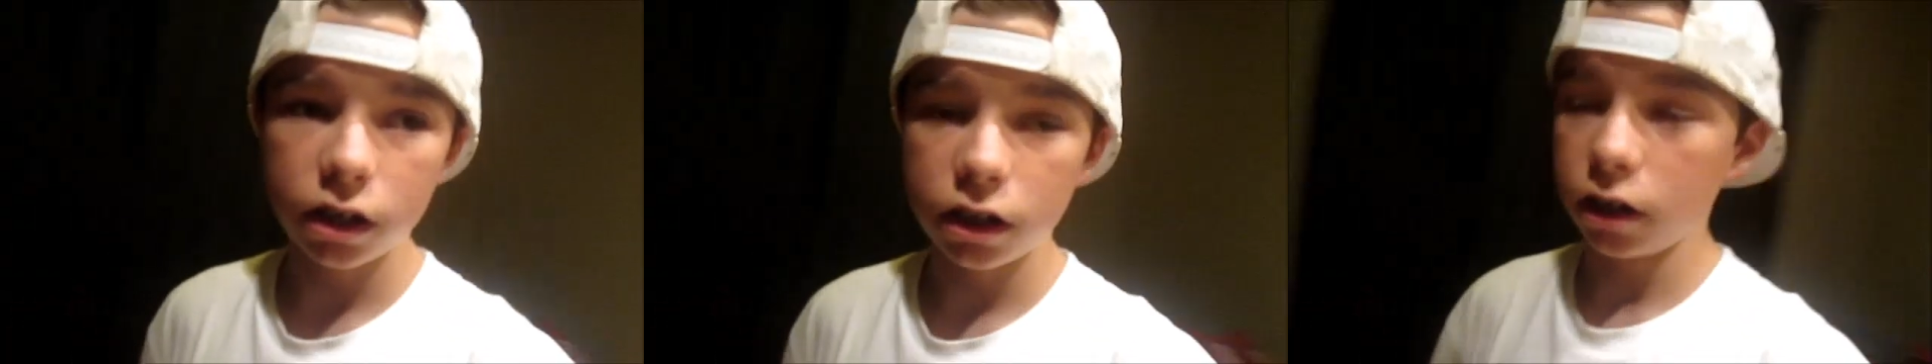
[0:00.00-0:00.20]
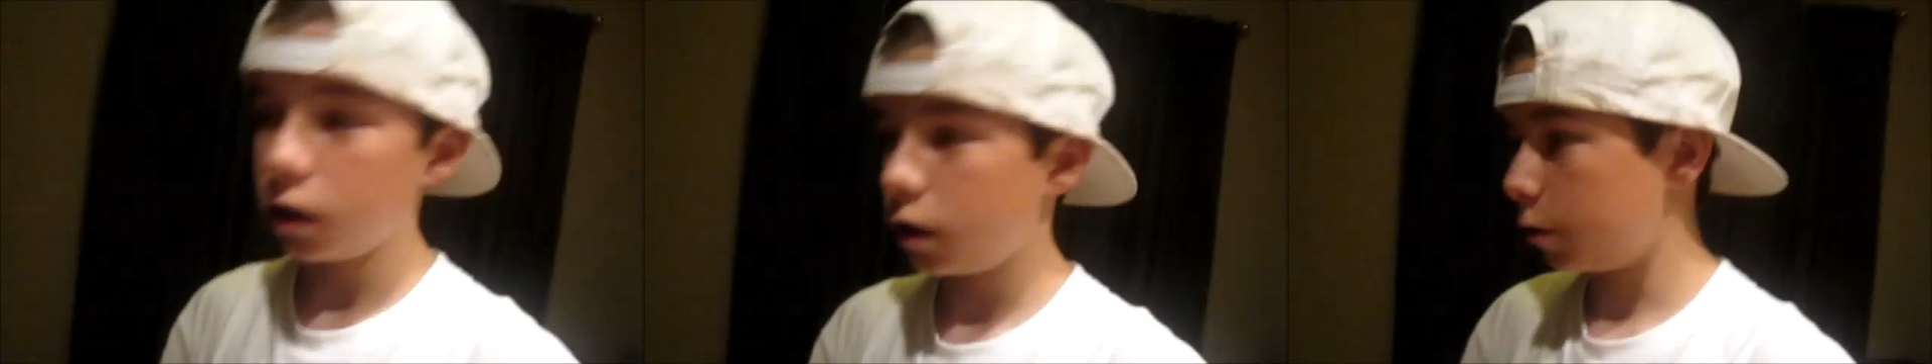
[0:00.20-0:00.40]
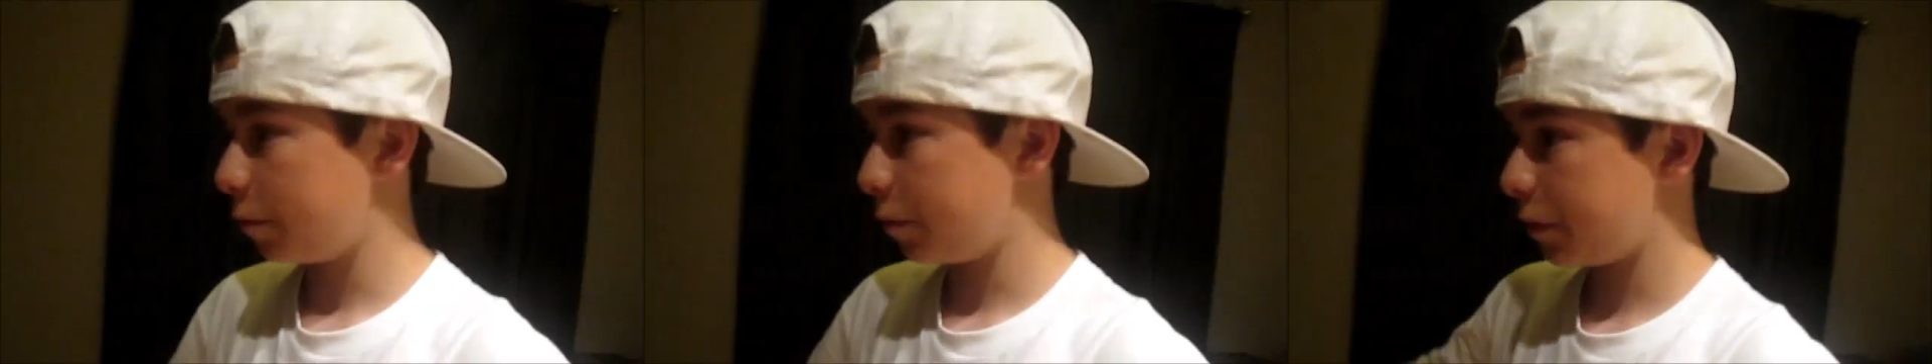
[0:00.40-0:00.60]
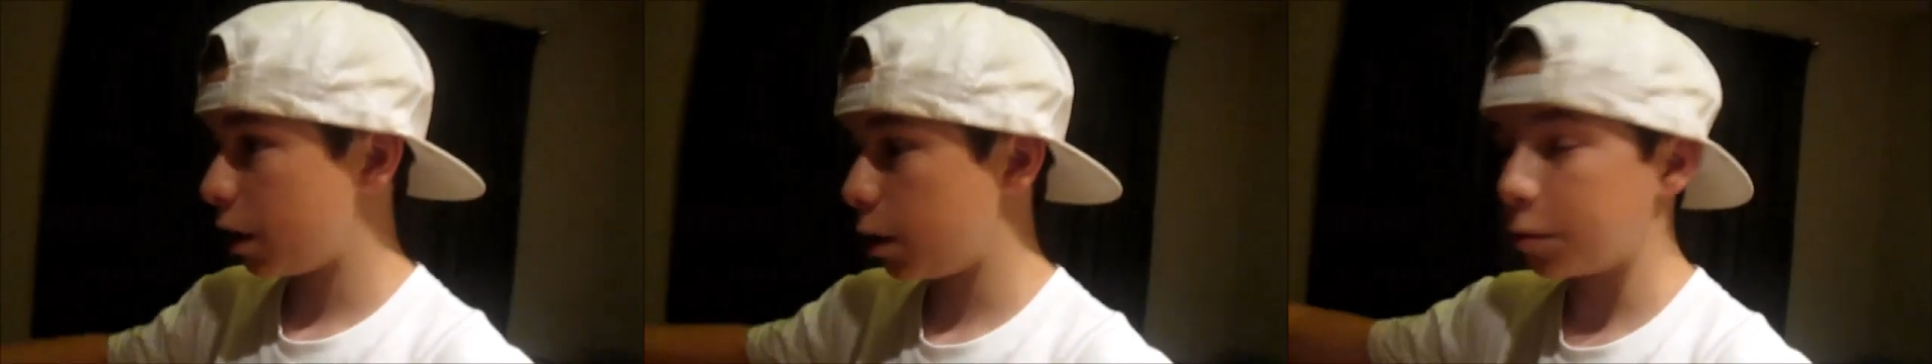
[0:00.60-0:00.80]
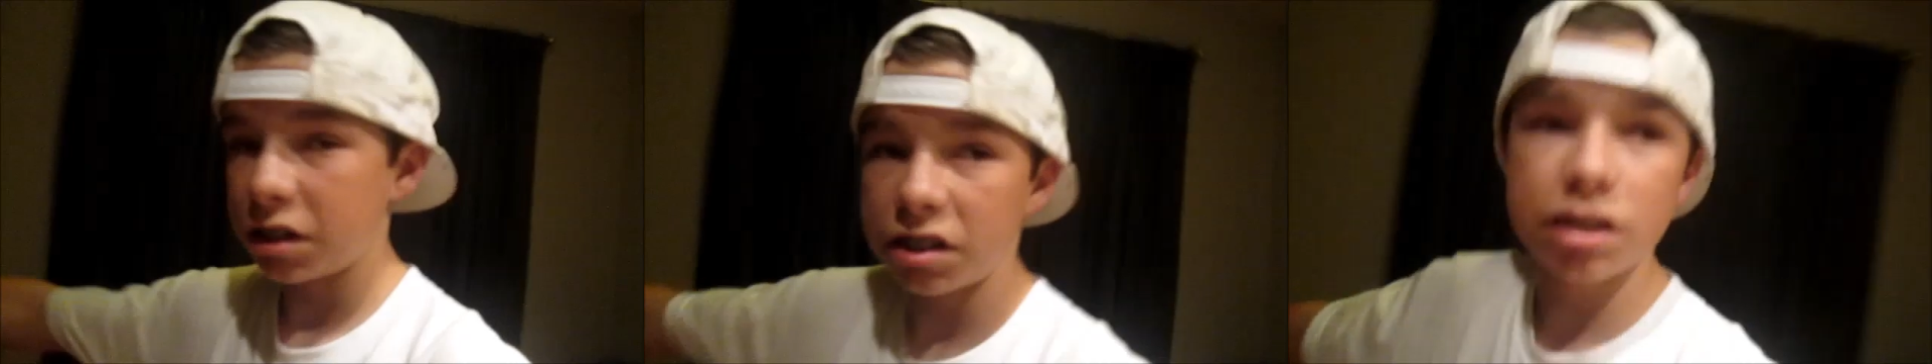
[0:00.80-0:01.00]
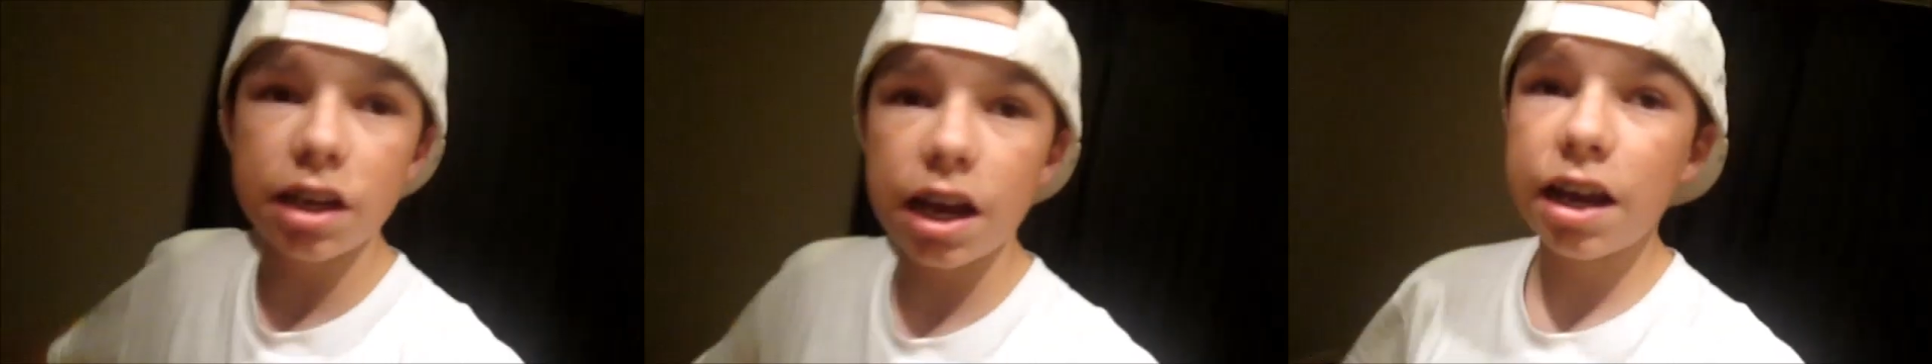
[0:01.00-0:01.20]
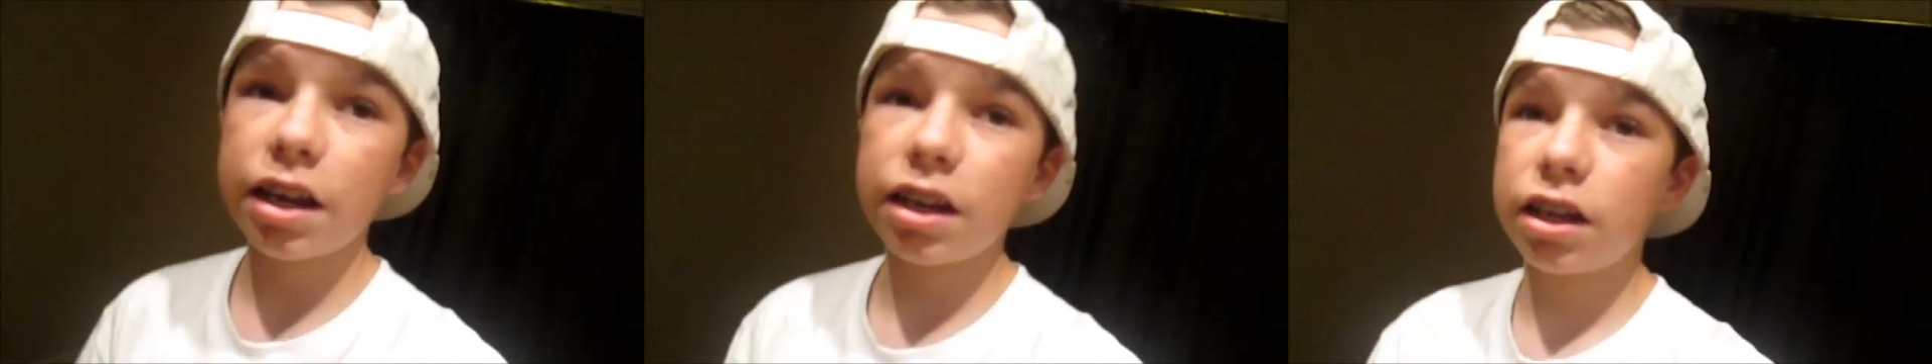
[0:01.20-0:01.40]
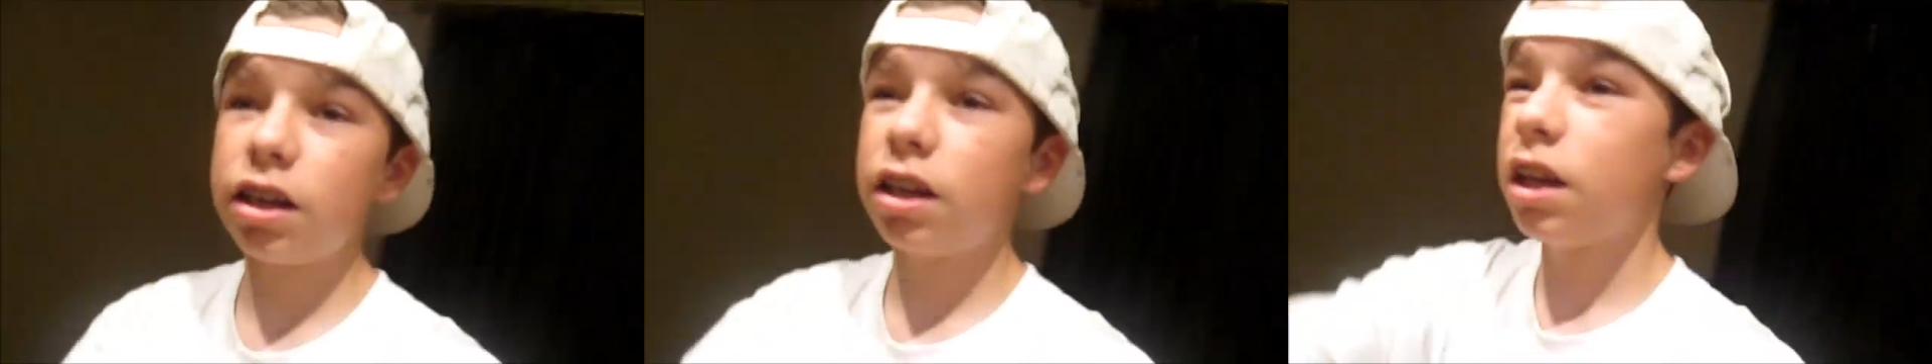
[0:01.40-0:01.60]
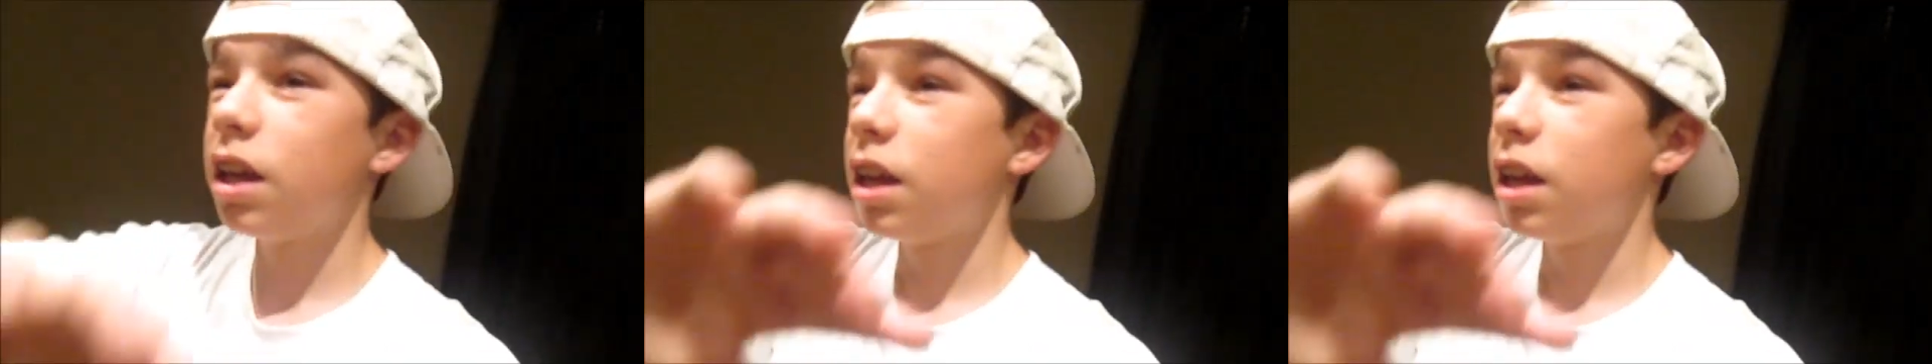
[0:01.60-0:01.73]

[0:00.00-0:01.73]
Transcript: Um, I'm excited.